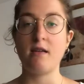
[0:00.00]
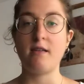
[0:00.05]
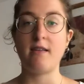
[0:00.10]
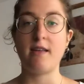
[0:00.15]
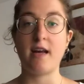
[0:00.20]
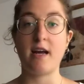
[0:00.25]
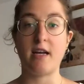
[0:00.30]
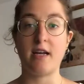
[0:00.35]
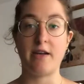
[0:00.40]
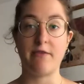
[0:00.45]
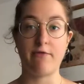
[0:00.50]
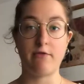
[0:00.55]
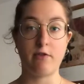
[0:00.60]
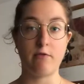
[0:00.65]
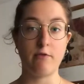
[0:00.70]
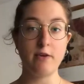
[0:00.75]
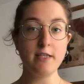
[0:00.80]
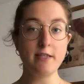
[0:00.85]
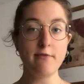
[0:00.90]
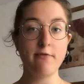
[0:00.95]
There are
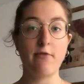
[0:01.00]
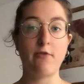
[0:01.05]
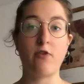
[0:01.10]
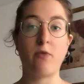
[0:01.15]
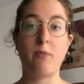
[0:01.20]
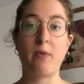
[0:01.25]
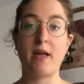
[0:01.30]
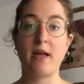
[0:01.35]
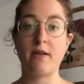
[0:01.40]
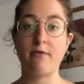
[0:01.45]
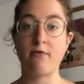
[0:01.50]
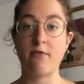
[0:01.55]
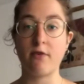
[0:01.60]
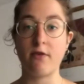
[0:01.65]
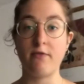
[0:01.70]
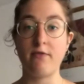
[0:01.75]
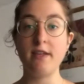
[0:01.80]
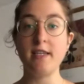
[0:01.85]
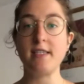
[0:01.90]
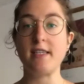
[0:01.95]
different reasons for applying for
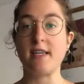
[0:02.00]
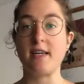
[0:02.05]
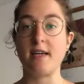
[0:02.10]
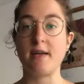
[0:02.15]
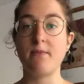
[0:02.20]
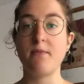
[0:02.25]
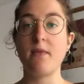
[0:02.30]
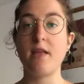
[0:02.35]
a visa,